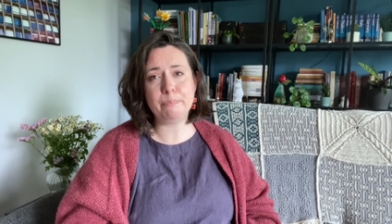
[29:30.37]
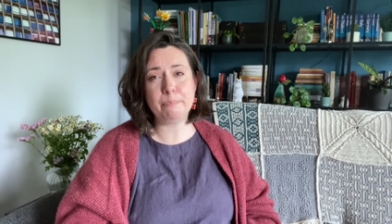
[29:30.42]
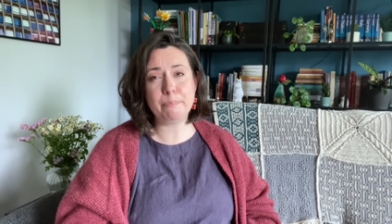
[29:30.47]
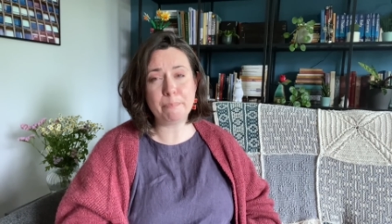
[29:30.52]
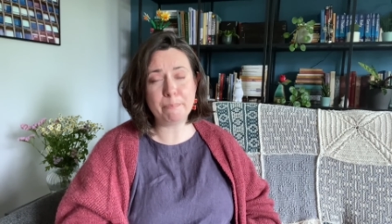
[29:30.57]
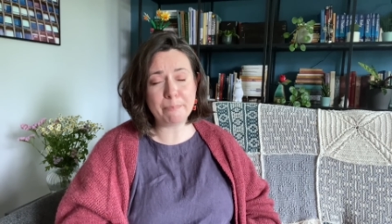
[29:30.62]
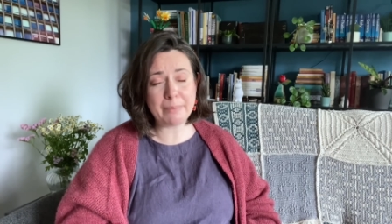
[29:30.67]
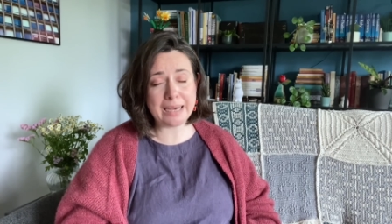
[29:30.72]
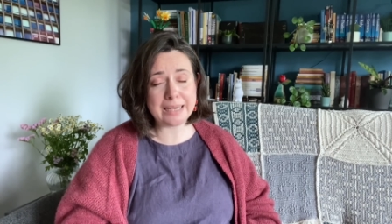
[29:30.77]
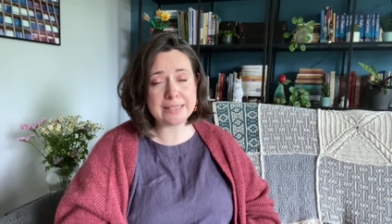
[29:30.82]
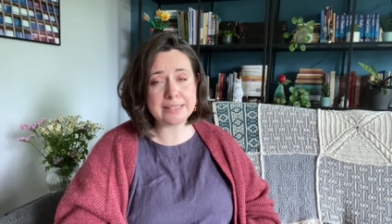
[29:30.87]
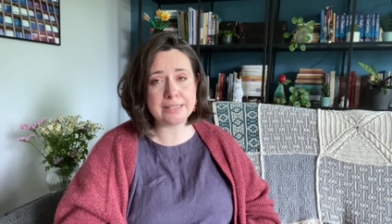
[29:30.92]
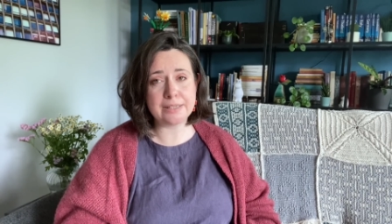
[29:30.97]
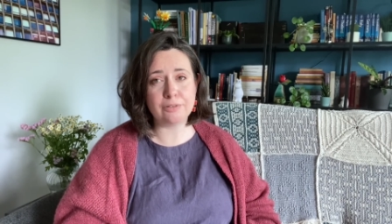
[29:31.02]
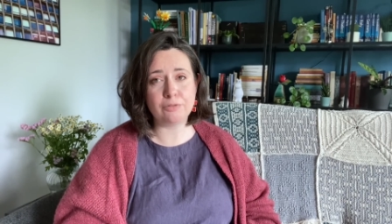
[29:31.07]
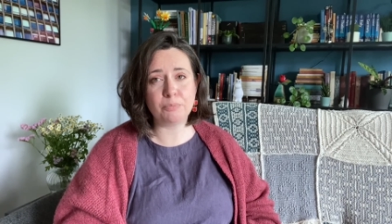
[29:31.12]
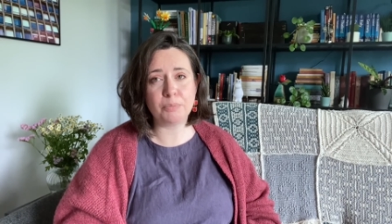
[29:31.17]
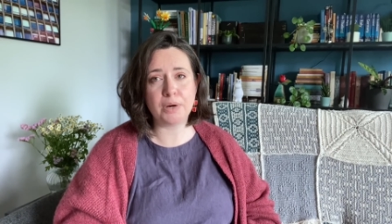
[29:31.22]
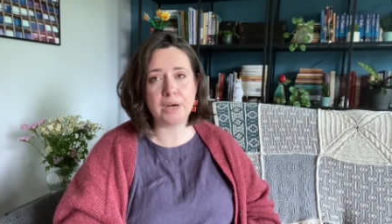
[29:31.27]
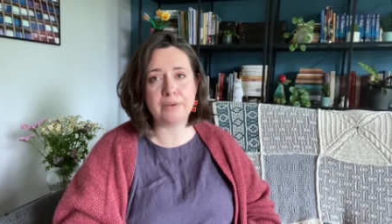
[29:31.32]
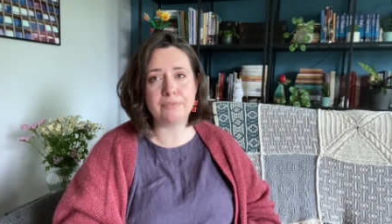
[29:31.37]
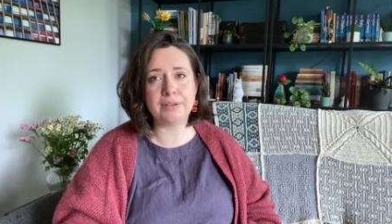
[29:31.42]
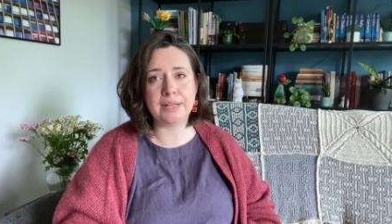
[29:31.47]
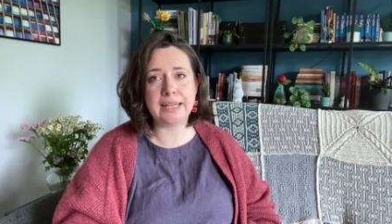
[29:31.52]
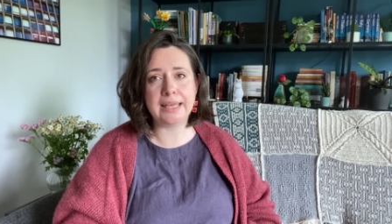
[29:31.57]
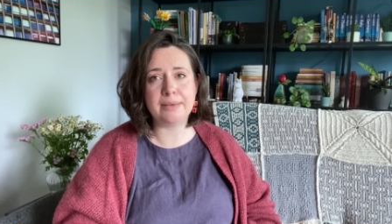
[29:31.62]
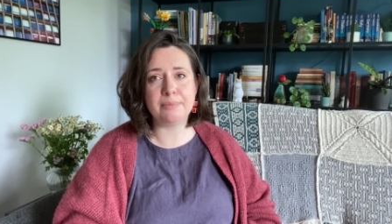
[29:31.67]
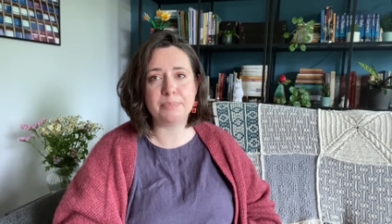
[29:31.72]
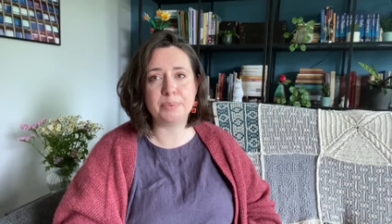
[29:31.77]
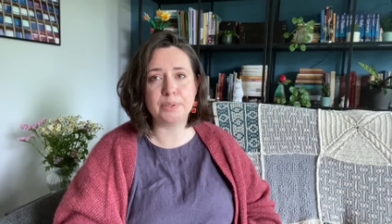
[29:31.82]
a massive private
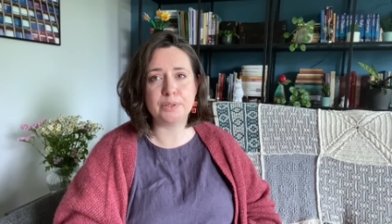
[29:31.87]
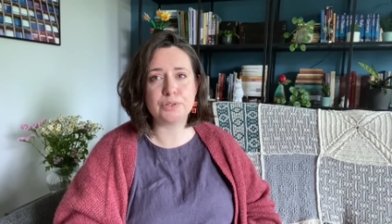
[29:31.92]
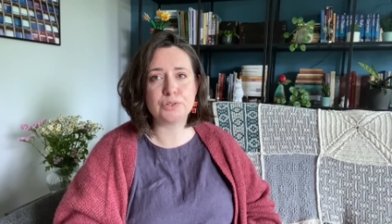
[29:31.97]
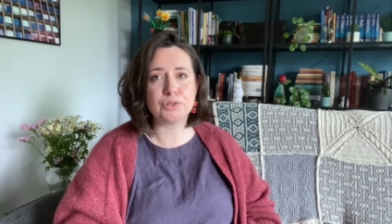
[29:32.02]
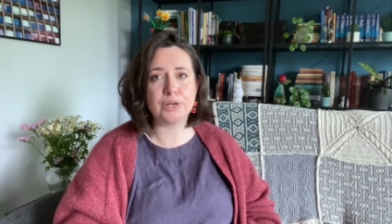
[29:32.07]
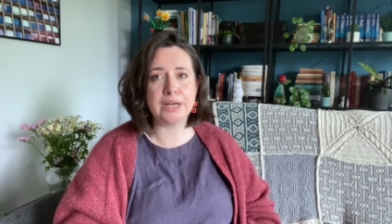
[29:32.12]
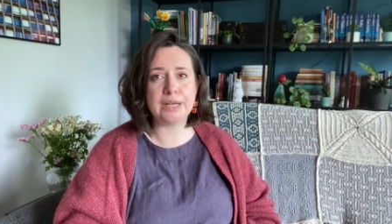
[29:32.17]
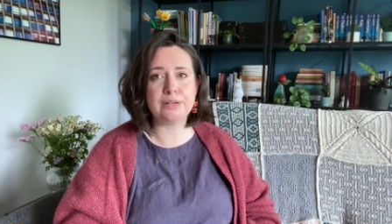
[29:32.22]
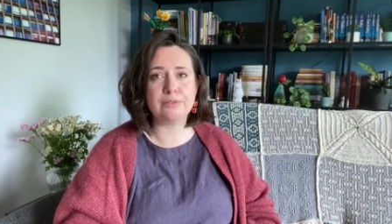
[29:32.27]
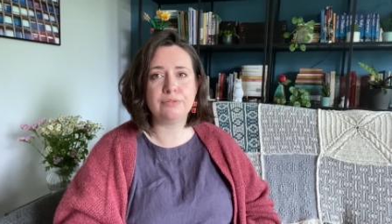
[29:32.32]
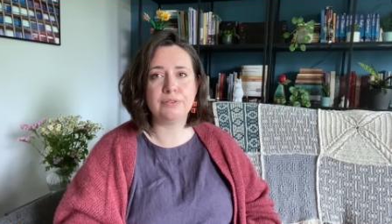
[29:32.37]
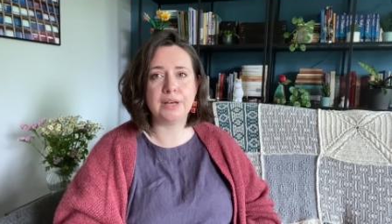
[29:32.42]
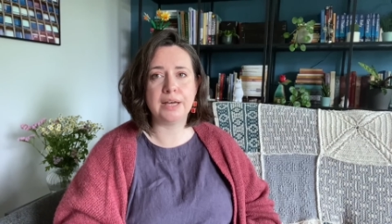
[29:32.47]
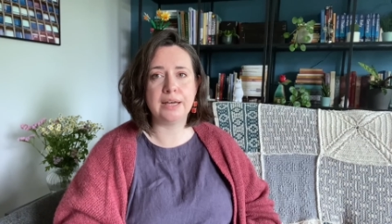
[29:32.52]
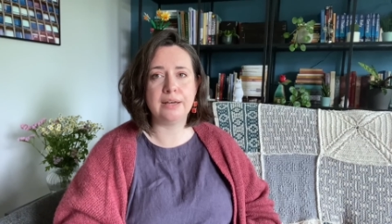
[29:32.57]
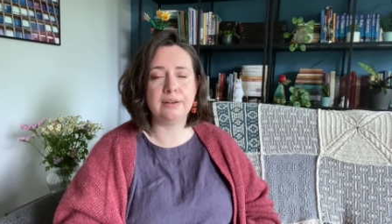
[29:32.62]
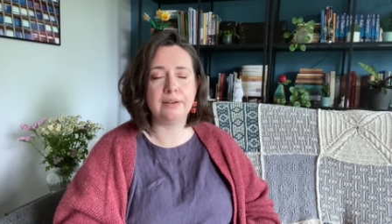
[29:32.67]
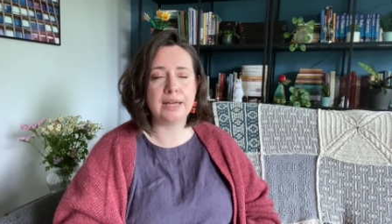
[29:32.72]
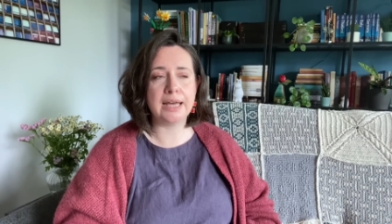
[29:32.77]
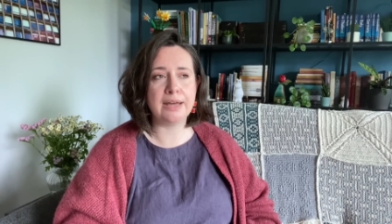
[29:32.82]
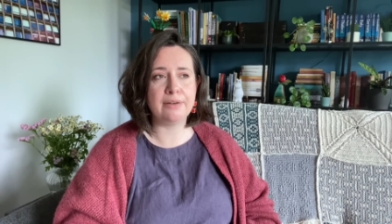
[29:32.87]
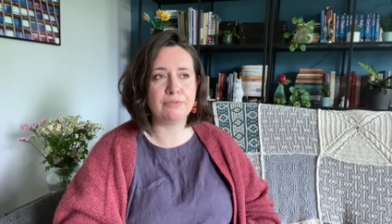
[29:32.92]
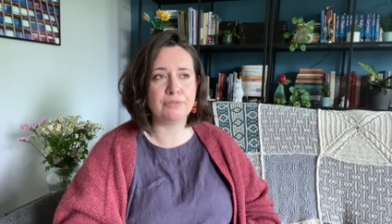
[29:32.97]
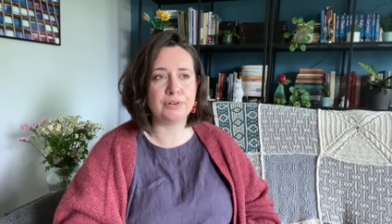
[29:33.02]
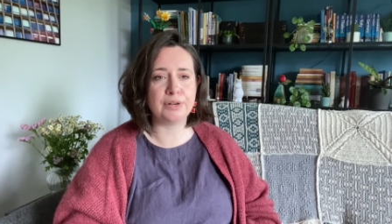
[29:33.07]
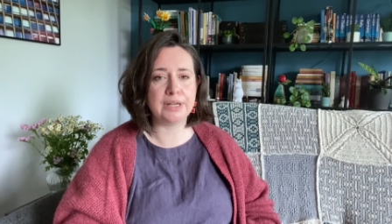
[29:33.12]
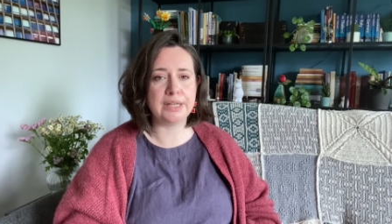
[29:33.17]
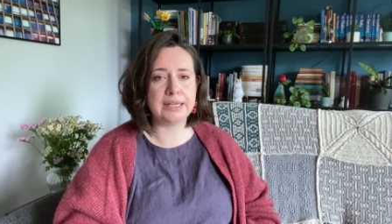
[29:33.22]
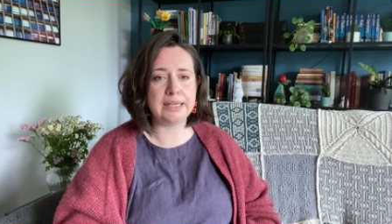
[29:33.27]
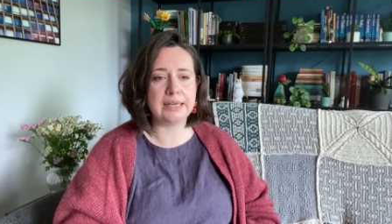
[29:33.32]
label trade fair
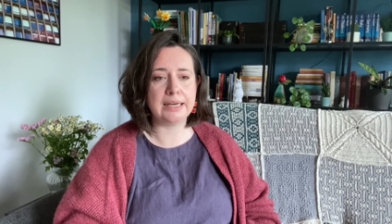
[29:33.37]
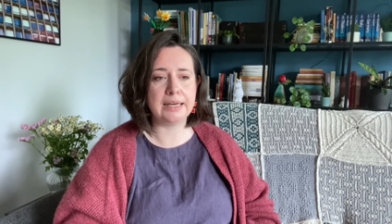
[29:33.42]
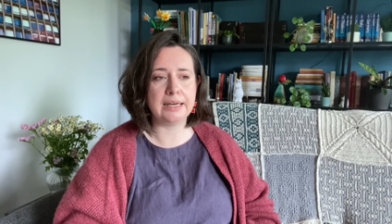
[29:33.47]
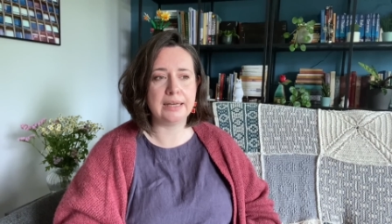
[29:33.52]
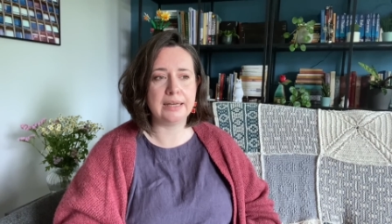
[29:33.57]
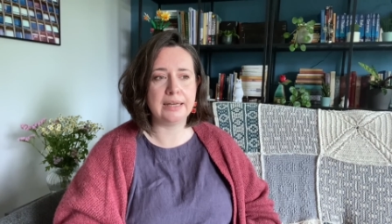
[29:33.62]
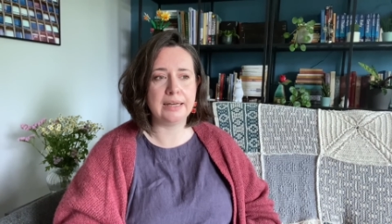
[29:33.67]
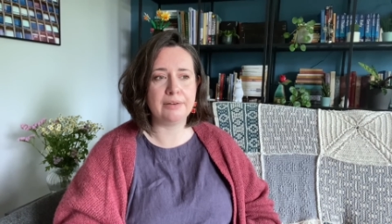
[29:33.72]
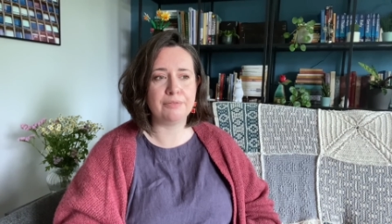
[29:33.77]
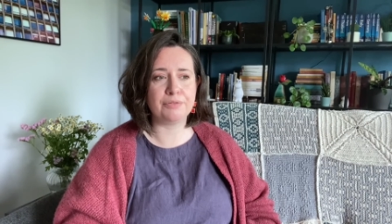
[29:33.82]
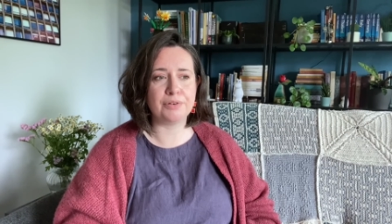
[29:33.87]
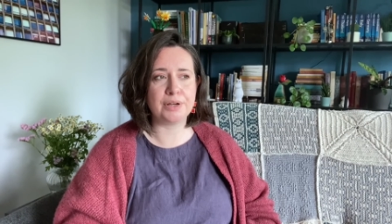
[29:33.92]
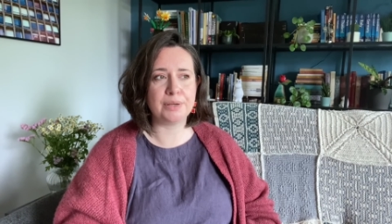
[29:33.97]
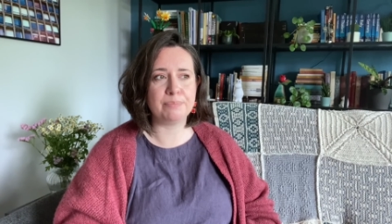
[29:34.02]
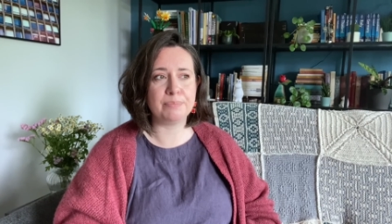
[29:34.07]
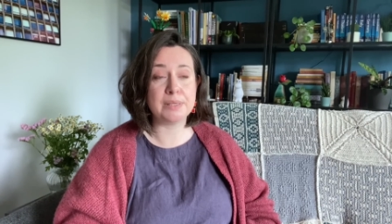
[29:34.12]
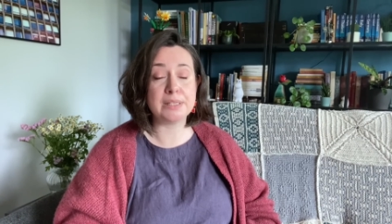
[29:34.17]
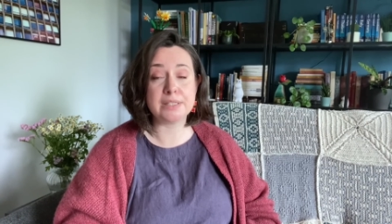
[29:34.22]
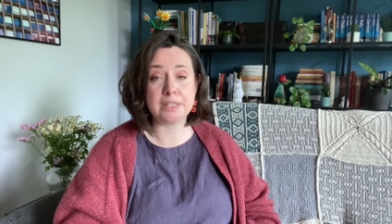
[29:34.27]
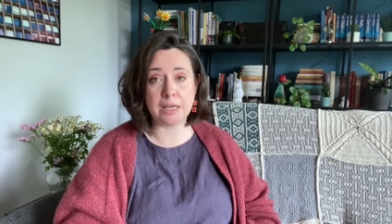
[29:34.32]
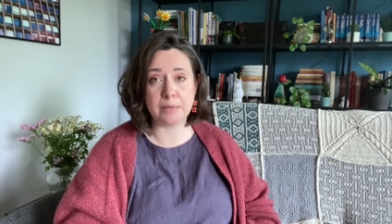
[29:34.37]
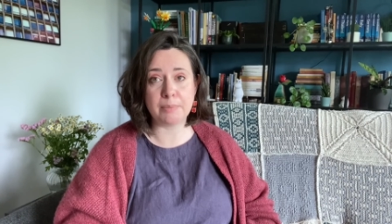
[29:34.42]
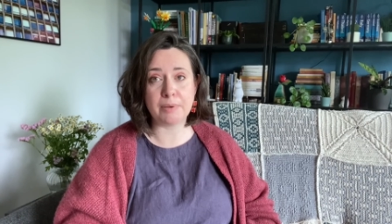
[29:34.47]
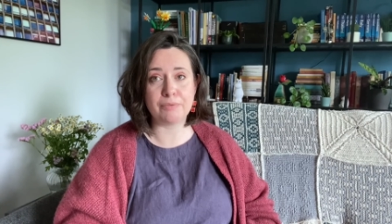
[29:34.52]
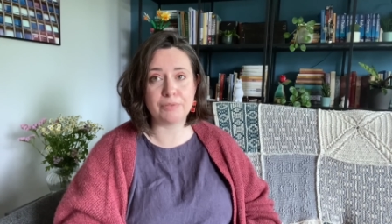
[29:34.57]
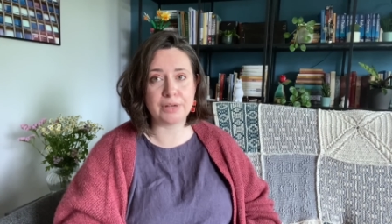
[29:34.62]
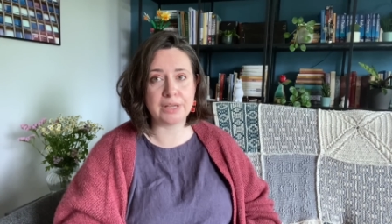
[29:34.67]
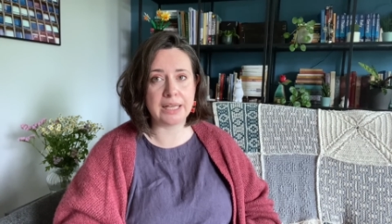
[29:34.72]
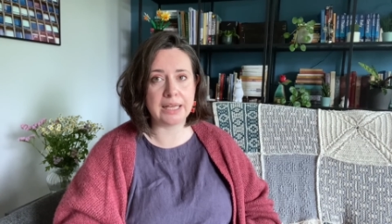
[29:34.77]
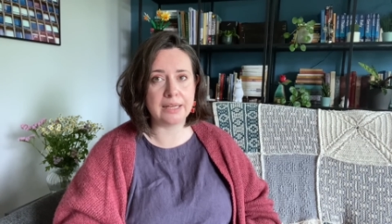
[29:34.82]
this time
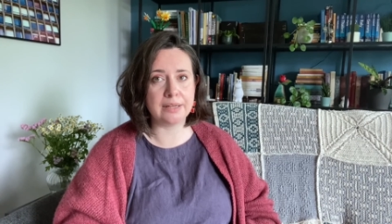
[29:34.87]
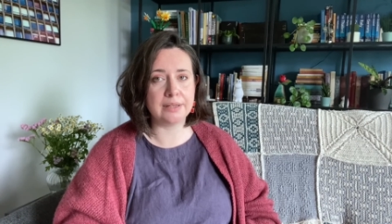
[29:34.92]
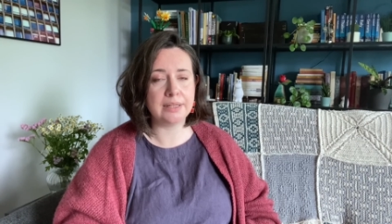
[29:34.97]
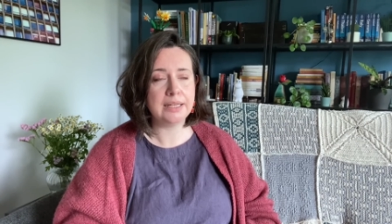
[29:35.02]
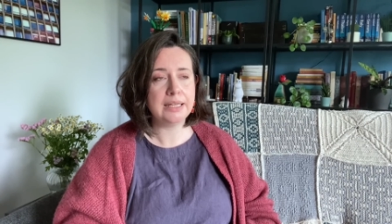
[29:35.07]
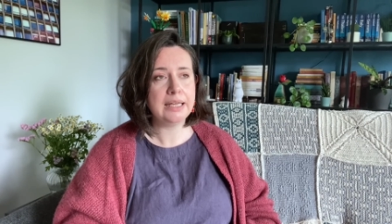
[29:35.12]
every year,